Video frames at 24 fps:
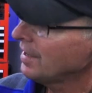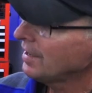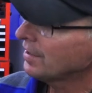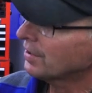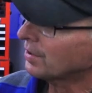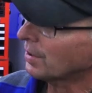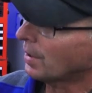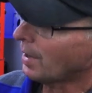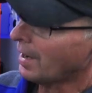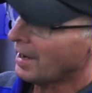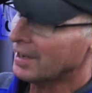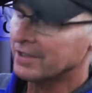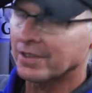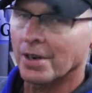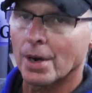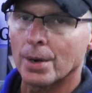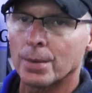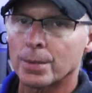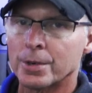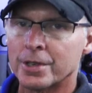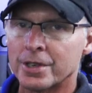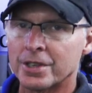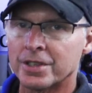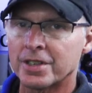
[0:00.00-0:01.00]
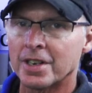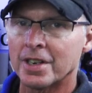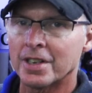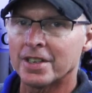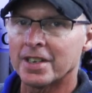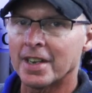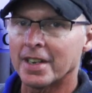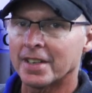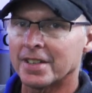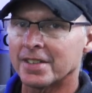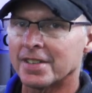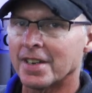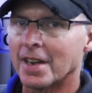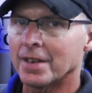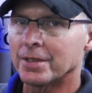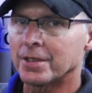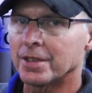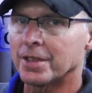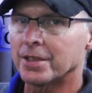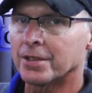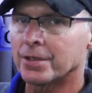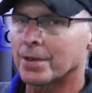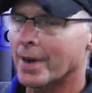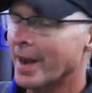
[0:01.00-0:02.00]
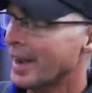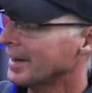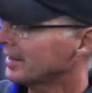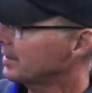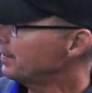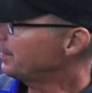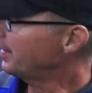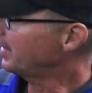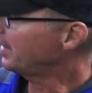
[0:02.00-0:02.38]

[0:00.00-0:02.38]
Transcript: So odds are we're just going to take this out to the track to